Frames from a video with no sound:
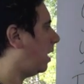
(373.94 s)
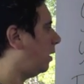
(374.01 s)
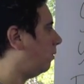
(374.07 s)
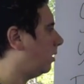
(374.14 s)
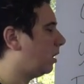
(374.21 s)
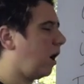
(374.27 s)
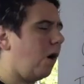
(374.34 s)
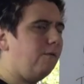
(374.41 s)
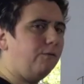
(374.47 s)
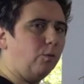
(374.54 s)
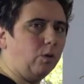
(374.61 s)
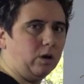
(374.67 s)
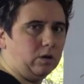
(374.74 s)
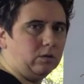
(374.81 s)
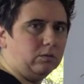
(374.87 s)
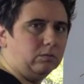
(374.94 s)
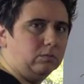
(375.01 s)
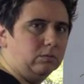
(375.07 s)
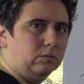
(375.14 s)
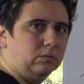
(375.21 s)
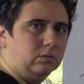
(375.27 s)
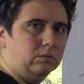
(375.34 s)
might want to go for.
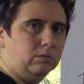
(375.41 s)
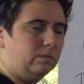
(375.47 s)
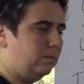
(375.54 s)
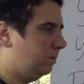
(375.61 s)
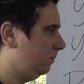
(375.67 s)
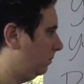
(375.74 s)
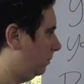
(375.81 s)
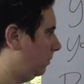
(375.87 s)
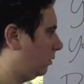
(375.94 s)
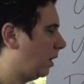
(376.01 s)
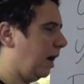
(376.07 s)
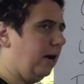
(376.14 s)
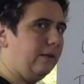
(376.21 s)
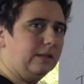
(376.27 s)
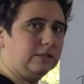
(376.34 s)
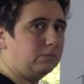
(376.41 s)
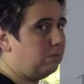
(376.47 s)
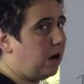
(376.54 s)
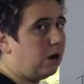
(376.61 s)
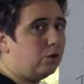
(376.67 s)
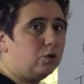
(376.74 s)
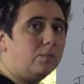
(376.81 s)
Okay, that's a
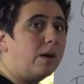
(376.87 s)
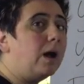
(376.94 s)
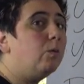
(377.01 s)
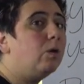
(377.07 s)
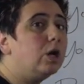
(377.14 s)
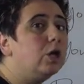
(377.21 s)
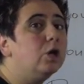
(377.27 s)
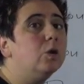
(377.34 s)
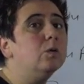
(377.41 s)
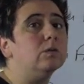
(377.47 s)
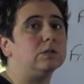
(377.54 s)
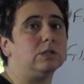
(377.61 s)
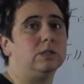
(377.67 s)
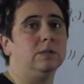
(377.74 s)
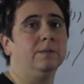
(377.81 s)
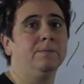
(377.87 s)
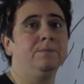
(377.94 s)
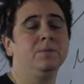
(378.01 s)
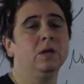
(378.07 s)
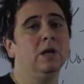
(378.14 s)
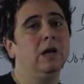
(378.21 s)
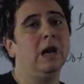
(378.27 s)
model you might want to use.
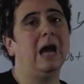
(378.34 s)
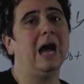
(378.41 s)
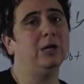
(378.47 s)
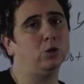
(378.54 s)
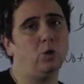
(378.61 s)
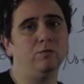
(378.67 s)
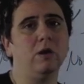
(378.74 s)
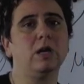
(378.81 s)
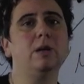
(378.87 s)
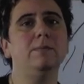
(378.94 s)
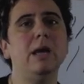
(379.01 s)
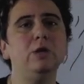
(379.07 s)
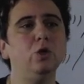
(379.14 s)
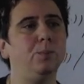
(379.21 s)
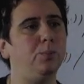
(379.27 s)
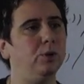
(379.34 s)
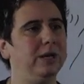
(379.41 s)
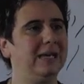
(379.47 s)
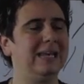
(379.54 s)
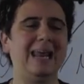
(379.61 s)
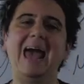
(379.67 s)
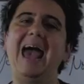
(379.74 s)
I don't recommend you
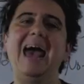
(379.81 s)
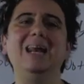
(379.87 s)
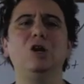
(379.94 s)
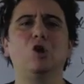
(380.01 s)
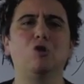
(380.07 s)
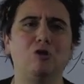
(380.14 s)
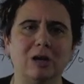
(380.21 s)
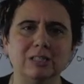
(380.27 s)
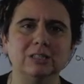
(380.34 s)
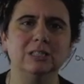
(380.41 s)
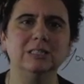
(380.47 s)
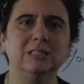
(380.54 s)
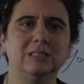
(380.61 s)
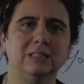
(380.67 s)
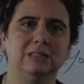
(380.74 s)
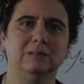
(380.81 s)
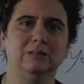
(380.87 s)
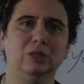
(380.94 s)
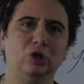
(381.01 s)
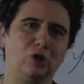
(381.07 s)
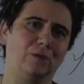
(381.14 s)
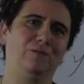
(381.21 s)
putting an ad in Craigslist and
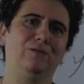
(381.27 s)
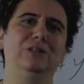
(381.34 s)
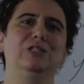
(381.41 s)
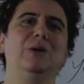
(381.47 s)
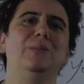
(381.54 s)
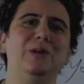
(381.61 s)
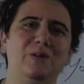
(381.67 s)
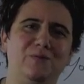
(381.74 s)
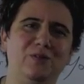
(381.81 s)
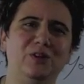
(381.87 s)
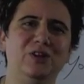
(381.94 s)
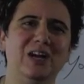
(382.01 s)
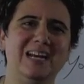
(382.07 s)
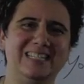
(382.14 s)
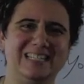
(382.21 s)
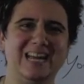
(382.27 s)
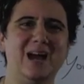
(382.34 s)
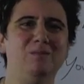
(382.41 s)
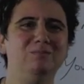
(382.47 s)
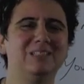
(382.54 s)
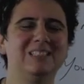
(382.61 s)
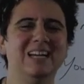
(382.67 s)
looking for somebody to fill your
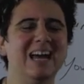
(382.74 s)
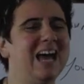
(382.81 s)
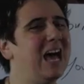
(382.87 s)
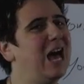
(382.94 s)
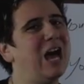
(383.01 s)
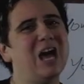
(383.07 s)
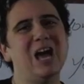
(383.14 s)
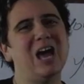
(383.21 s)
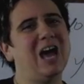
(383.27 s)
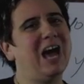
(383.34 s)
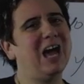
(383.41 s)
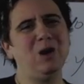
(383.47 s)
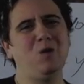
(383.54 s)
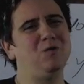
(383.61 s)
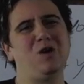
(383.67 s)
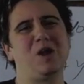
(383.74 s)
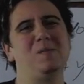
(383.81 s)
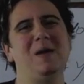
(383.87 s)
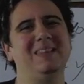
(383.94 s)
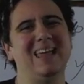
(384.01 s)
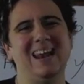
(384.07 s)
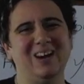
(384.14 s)
ATMs. I don't
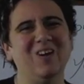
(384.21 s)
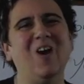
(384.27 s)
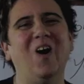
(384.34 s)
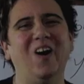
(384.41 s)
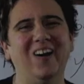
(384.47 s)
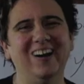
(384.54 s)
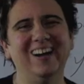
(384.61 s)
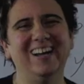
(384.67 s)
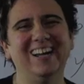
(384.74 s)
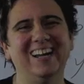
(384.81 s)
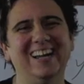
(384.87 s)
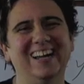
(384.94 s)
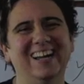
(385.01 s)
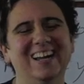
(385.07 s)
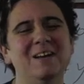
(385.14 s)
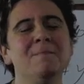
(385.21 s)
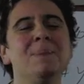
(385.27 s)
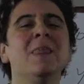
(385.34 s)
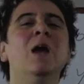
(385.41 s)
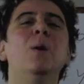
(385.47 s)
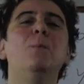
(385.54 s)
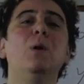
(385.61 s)
recommend that at all.
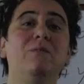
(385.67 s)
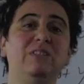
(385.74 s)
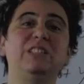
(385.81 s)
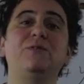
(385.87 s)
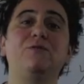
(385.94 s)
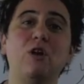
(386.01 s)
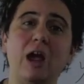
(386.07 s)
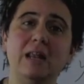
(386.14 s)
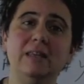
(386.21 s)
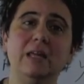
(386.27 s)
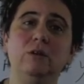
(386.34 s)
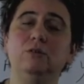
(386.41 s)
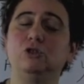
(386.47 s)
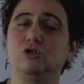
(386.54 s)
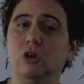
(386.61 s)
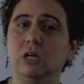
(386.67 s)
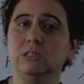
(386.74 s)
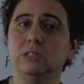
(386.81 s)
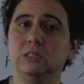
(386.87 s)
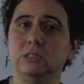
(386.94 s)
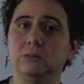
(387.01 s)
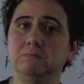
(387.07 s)
But if it's a friend that you
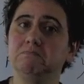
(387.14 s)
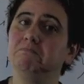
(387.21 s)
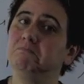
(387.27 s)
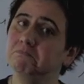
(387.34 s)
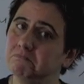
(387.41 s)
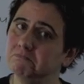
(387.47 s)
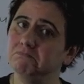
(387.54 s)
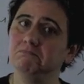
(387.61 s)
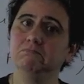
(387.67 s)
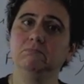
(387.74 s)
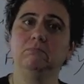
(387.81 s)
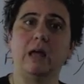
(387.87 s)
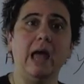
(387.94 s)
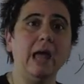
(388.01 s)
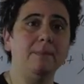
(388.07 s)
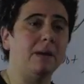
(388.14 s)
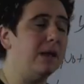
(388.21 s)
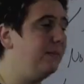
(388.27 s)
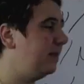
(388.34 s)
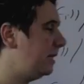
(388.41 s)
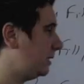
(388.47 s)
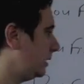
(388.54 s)
trust, hey,
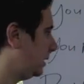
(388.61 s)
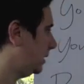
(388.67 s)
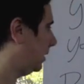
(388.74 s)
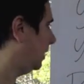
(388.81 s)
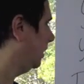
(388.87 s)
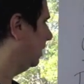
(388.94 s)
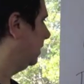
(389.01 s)
maybe this is a